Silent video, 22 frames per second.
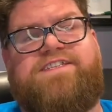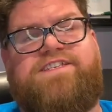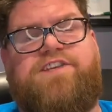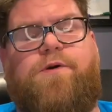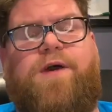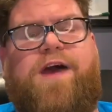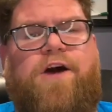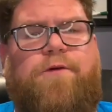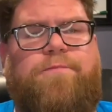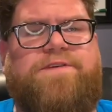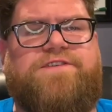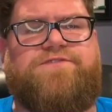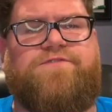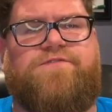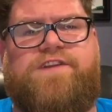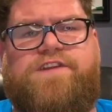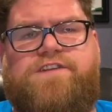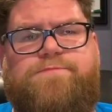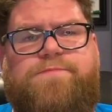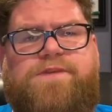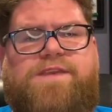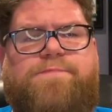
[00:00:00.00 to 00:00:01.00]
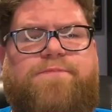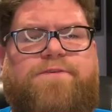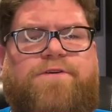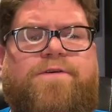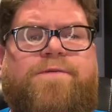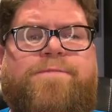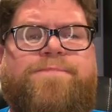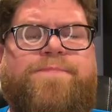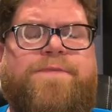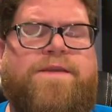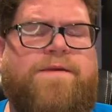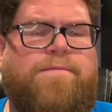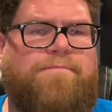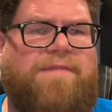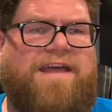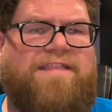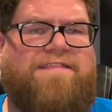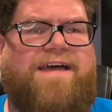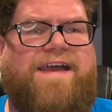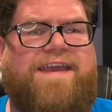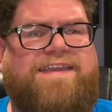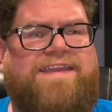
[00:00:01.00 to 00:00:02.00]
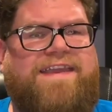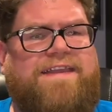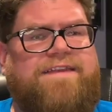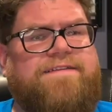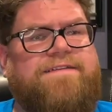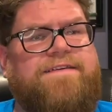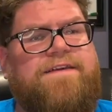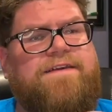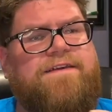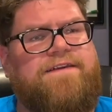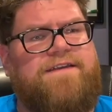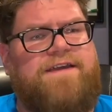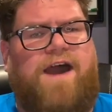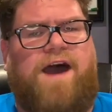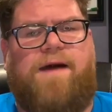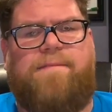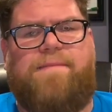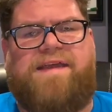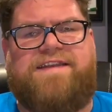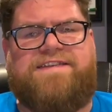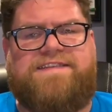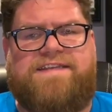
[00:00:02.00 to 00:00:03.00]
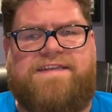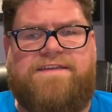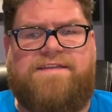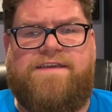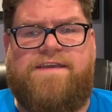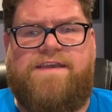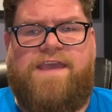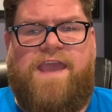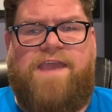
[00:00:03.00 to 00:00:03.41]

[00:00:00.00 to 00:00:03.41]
So help us reach people by liking, commenting.